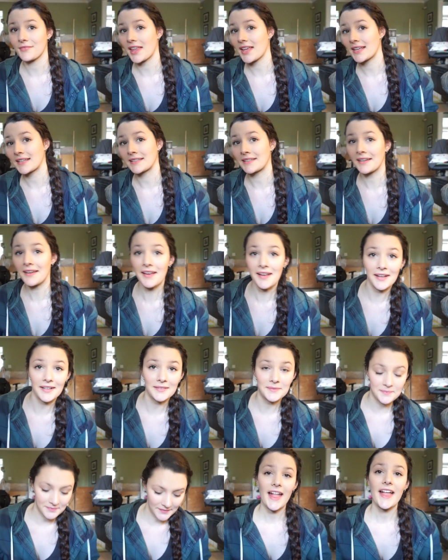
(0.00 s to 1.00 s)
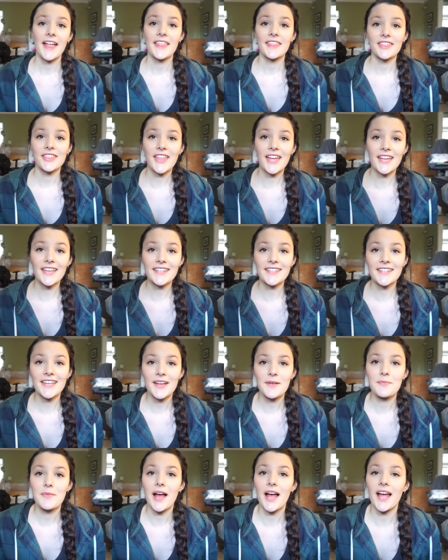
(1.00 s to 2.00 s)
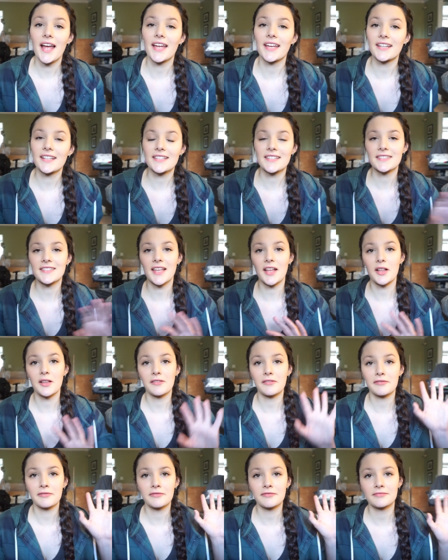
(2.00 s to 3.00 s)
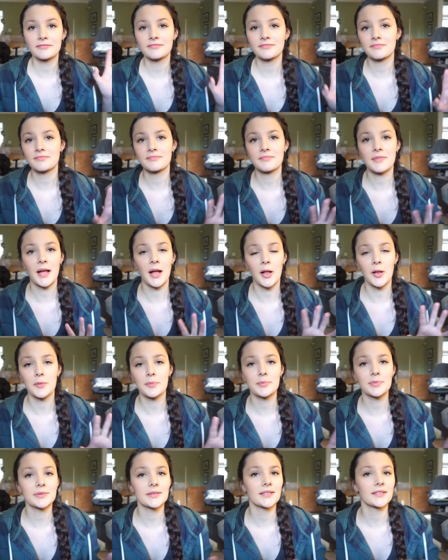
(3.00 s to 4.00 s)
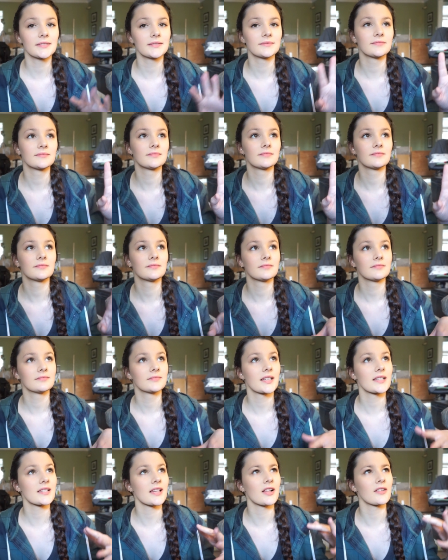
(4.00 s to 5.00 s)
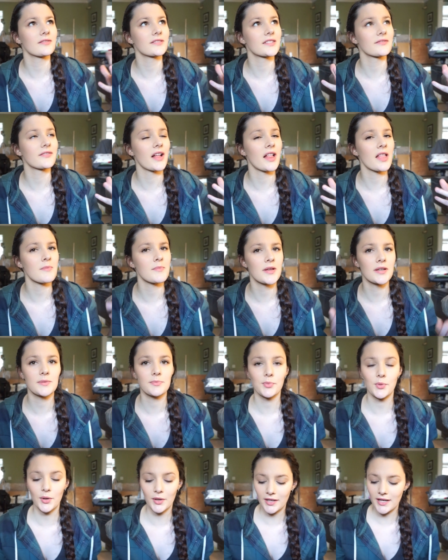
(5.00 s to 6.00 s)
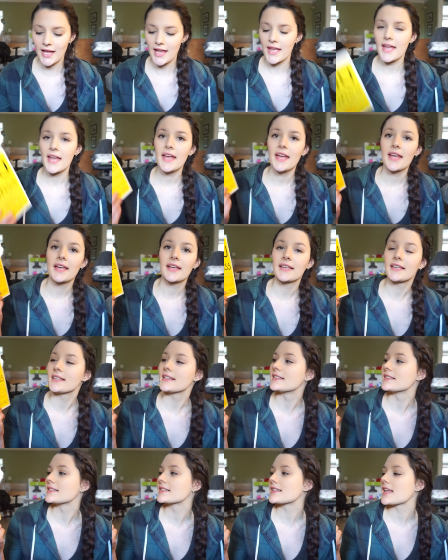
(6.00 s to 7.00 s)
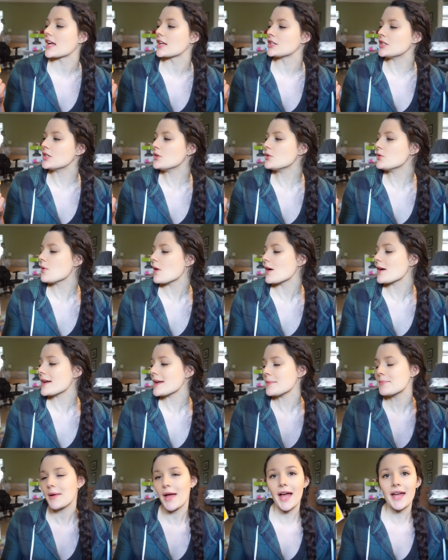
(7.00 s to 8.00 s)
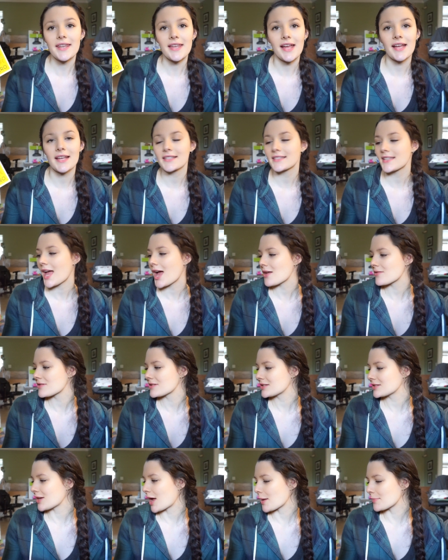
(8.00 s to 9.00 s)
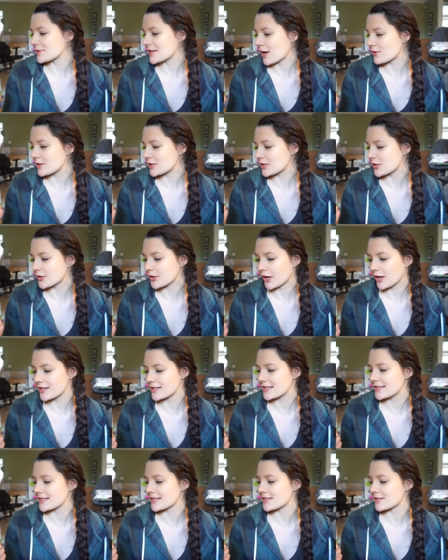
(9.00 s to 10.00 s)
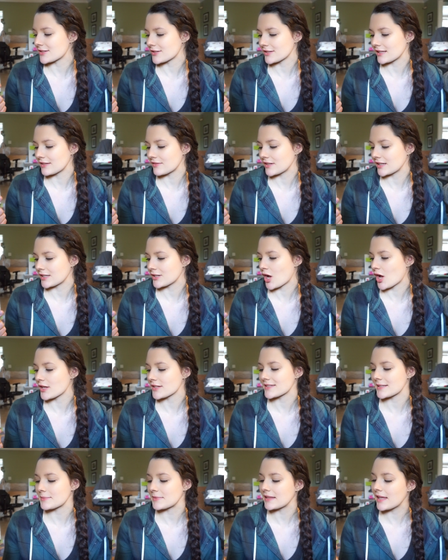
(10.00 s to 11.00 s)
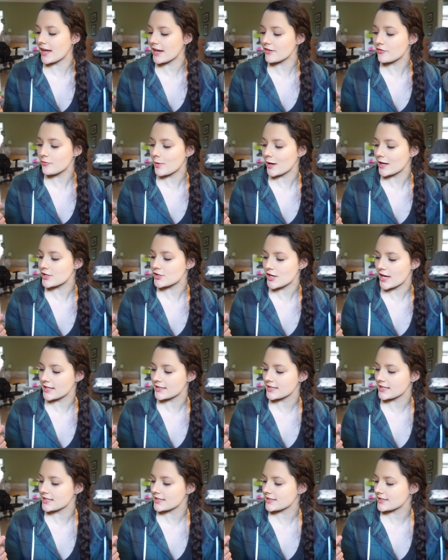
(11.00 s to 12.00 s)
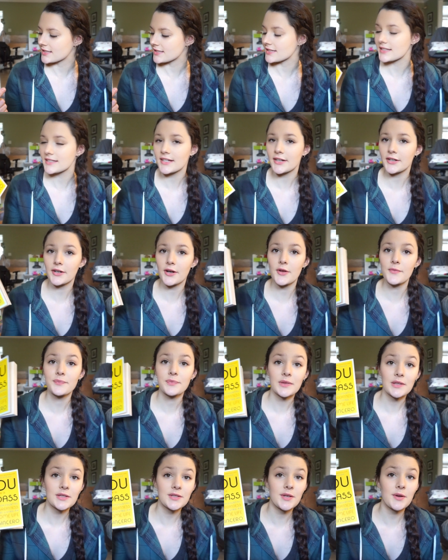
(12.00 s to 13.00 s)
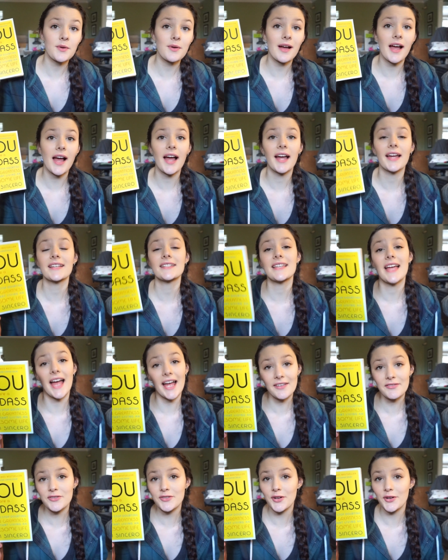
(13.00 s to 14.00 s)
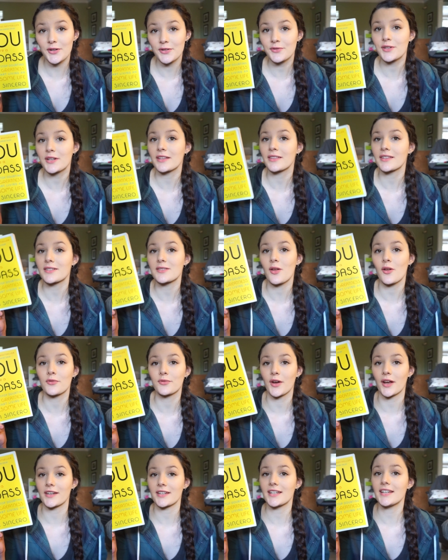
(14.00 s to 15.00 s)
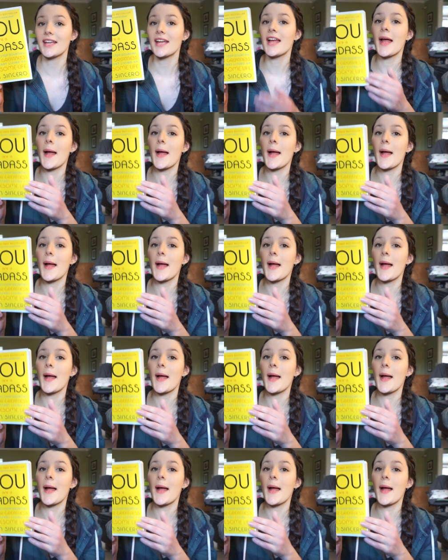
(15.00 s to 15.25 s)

Yeah. Then my self-help self-development book is You Are a Badass, How to Stop Doubting Your Greatness and Start Living an Awesome Life by Jen Sincero. So I have started reading this already,